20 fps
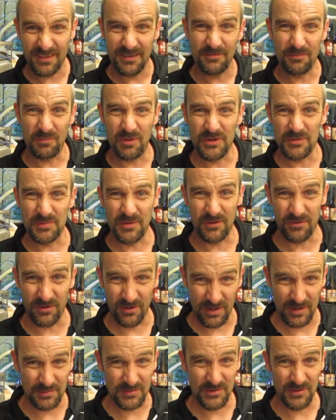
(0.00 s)
Reminds me of
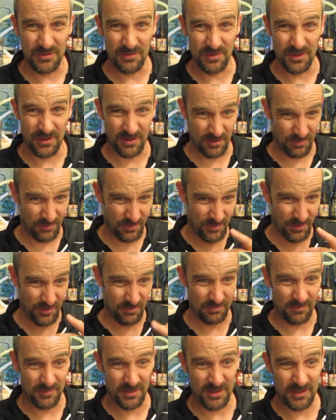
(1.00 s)
grown-ups too, where you got a
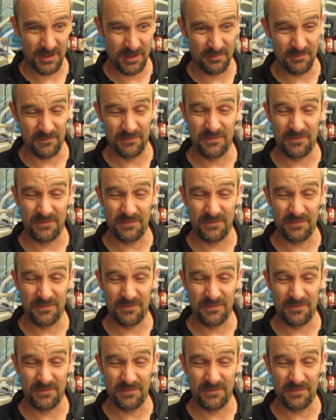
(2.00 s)
burp, a hiccup and